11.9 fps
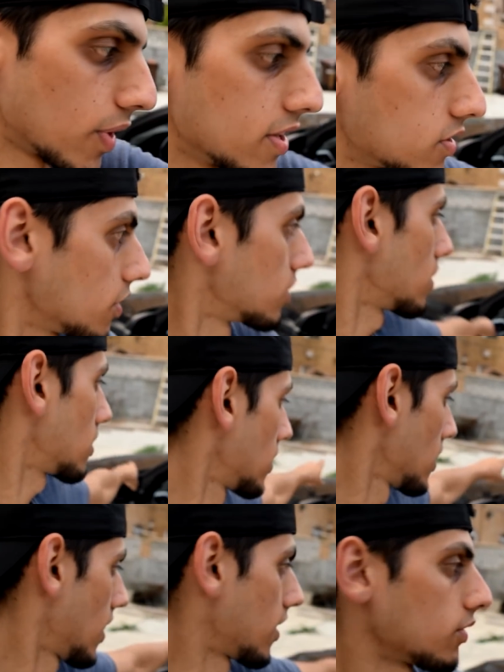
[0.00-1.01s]
rays under
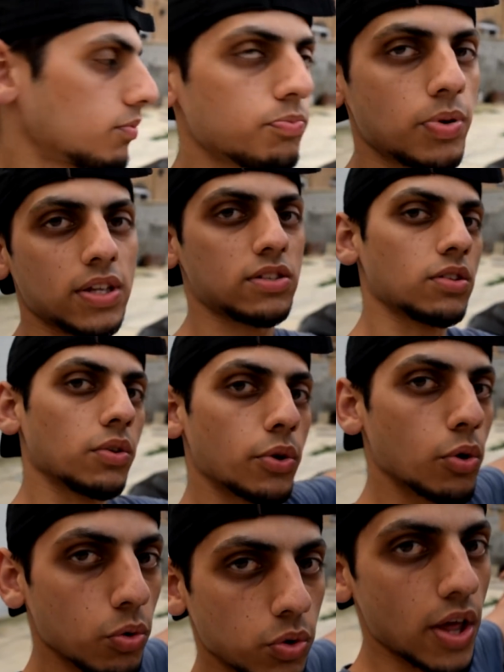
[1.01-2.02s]
and hits the
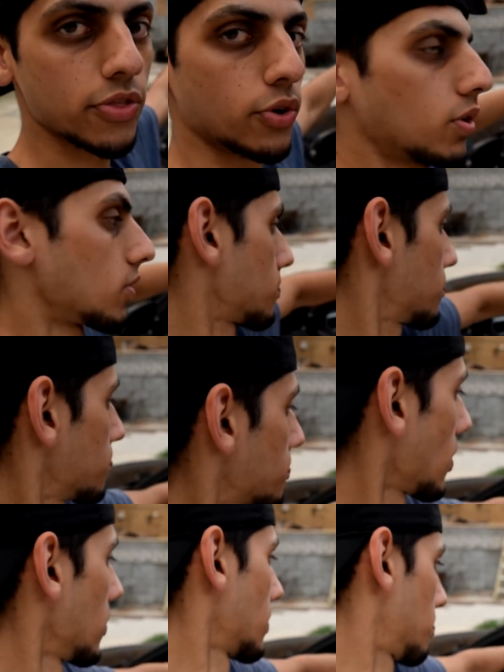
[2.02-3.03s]
little leather
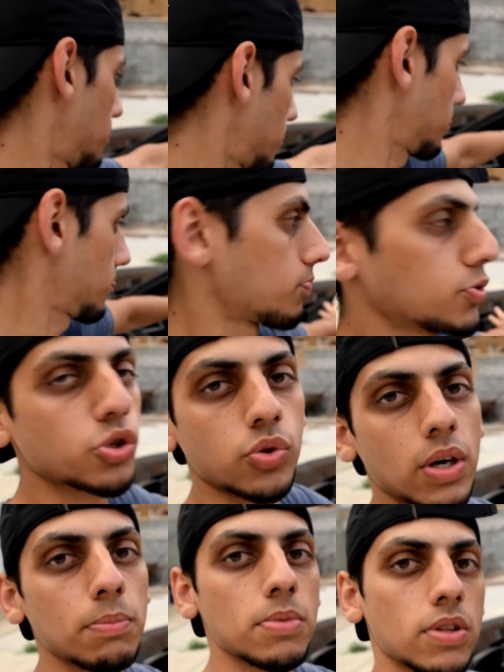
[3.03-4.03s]
on the
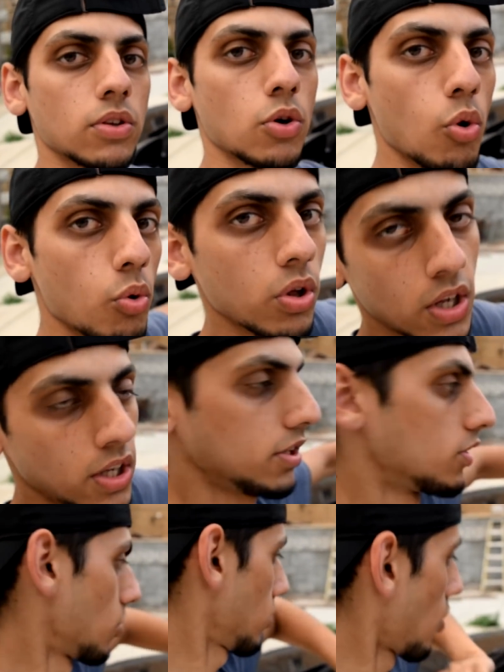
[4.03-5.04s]
trim and the whole,
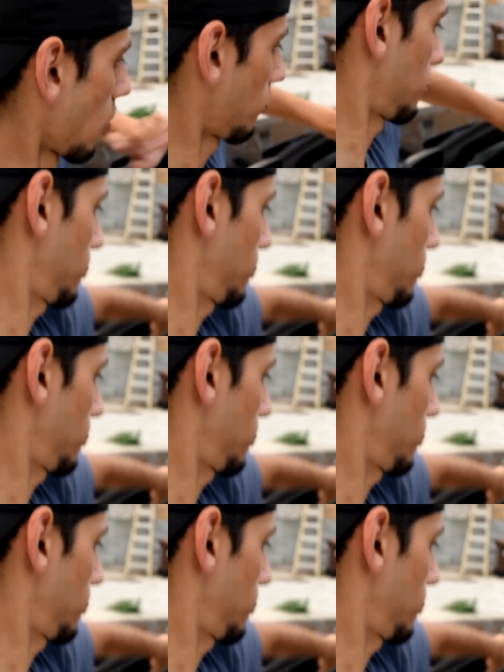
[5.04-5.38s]
you know, the whole